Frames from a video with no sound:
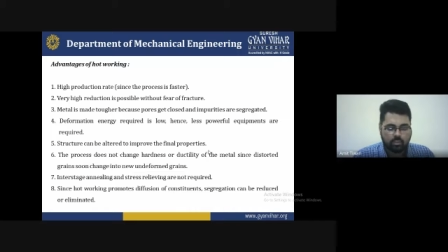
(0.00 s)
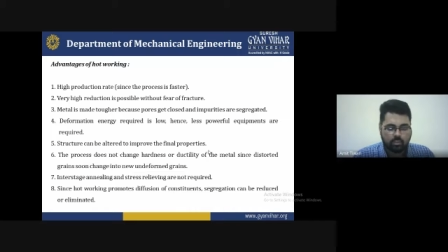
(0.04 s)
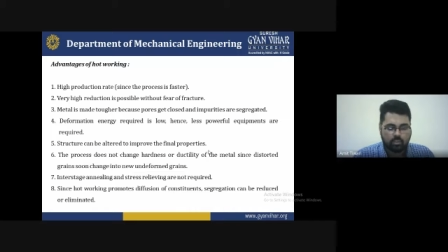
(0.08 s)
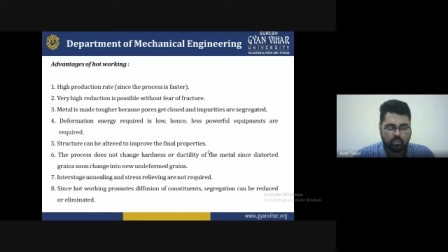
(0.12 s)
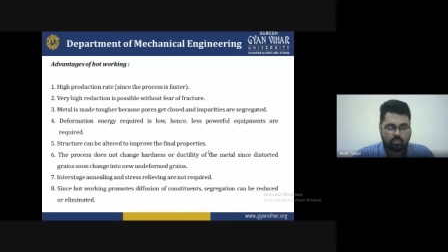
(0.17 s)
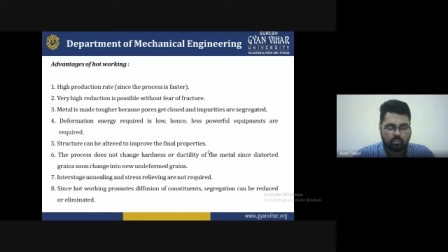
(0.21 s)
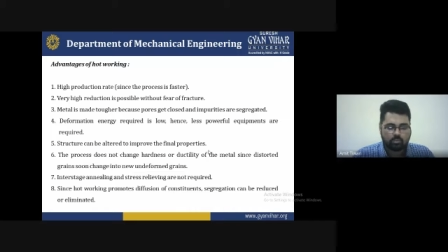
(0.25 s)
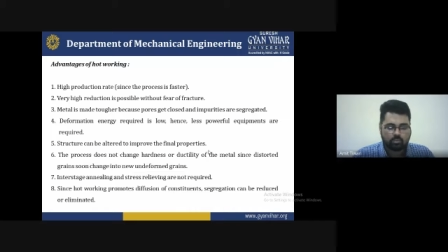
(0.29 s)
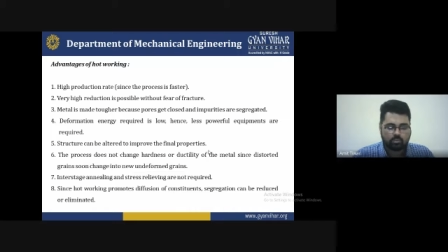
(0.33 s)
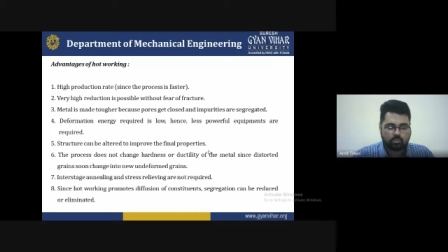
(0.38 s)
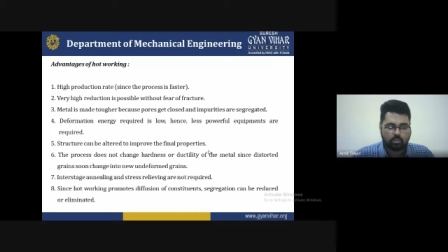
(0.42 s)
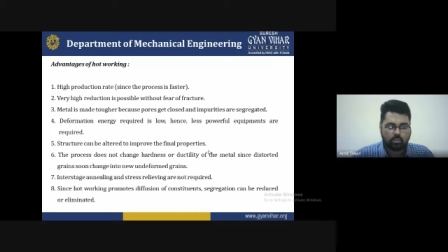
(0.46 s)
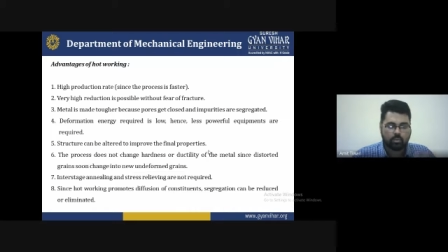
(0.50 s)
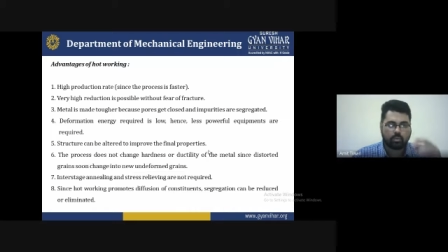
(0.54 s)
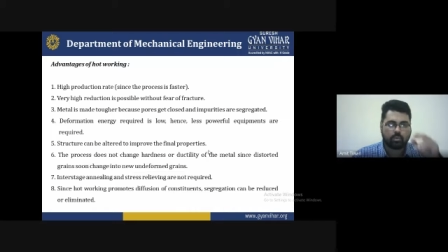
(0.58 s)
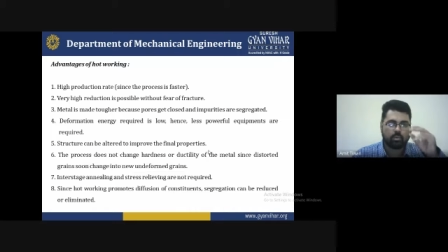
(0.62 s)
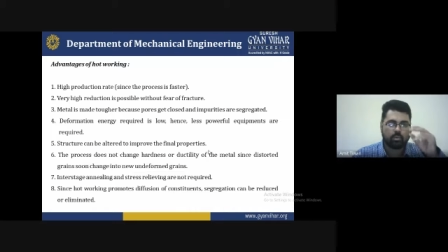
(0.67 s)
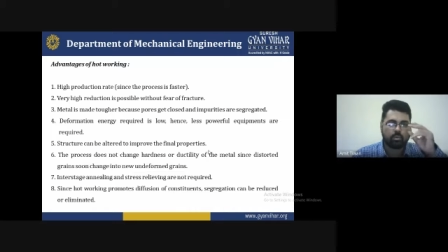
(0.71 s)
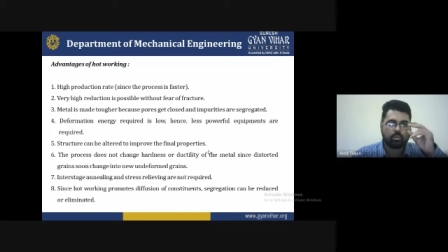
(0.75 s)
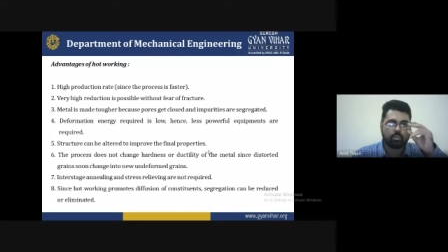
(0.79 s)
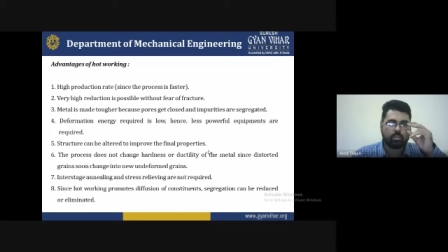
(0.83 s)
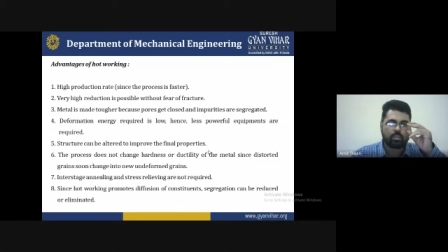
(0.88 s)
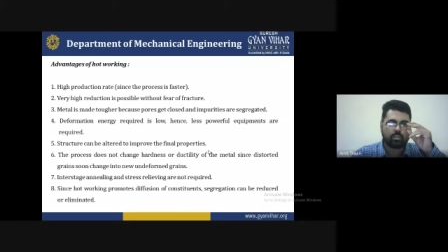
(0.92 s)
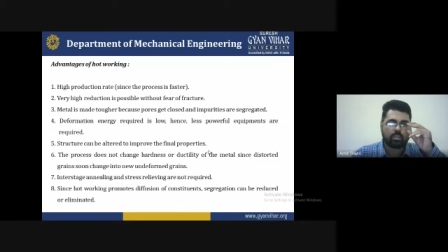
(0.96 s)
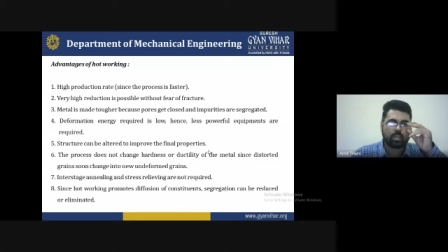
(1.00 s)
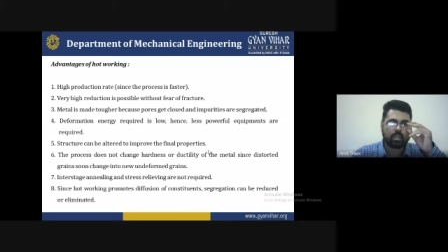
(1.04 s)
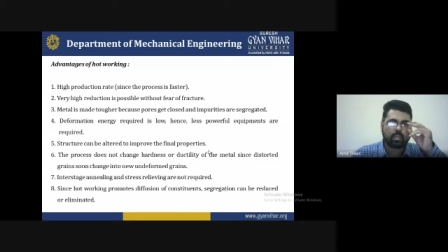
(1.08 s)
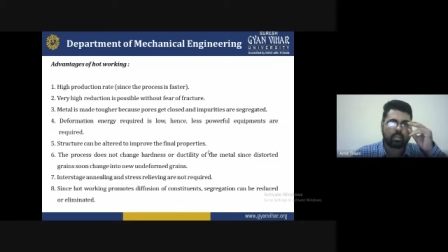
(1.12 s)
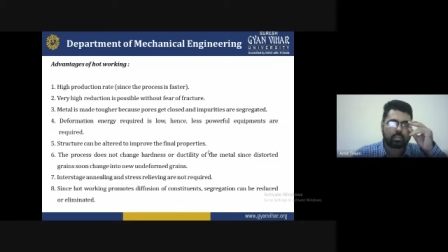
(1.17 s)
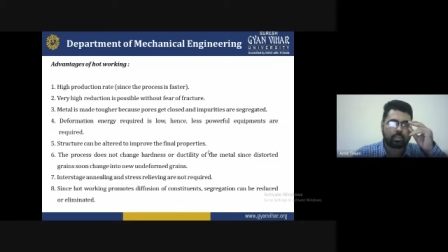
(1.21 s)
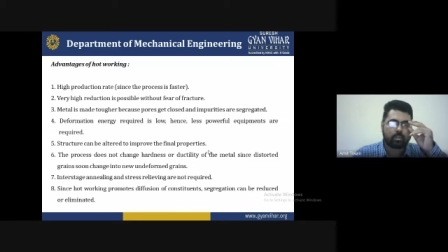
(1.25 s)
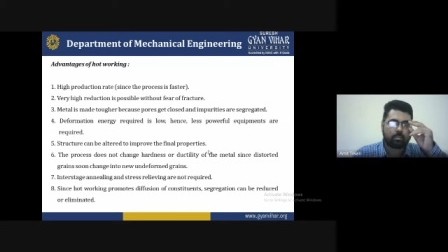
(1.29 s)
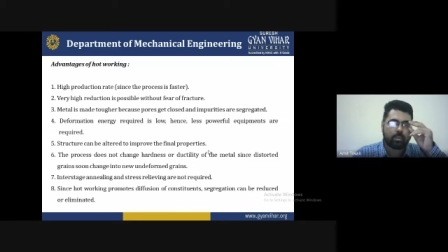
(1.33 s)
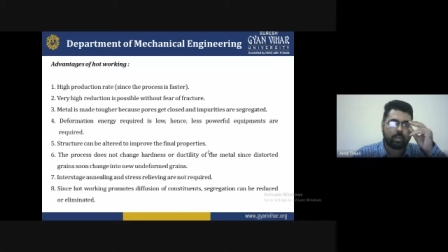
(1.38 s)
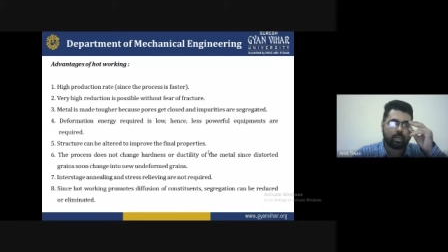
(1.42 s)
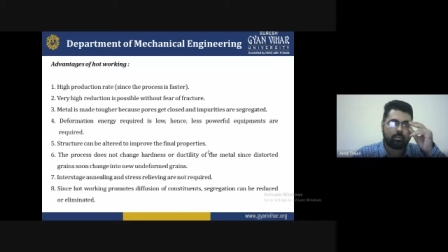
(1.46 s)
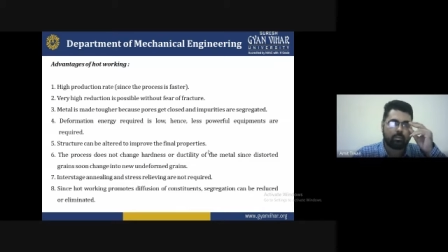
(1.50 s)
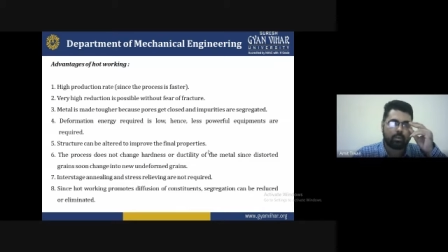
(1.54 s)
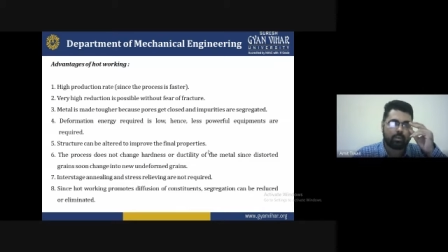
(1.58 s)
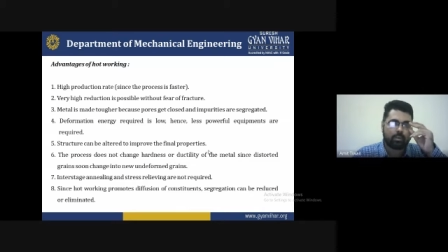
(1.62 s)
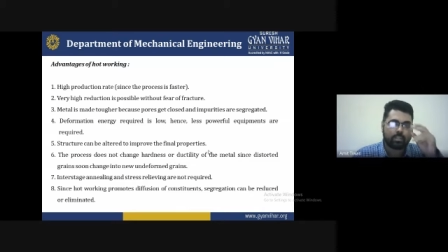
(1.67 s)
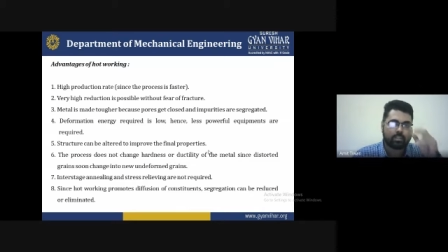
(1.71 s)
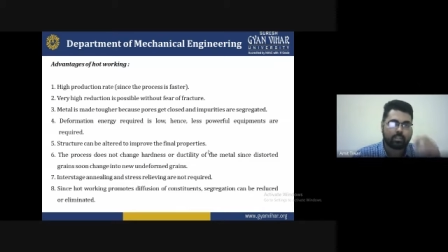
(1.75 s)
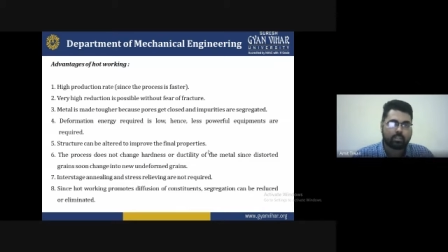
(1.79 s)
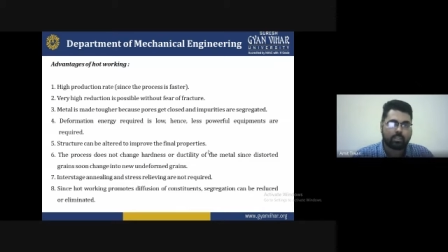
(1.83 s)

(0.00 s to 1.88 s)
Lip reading: So these are the some advantages.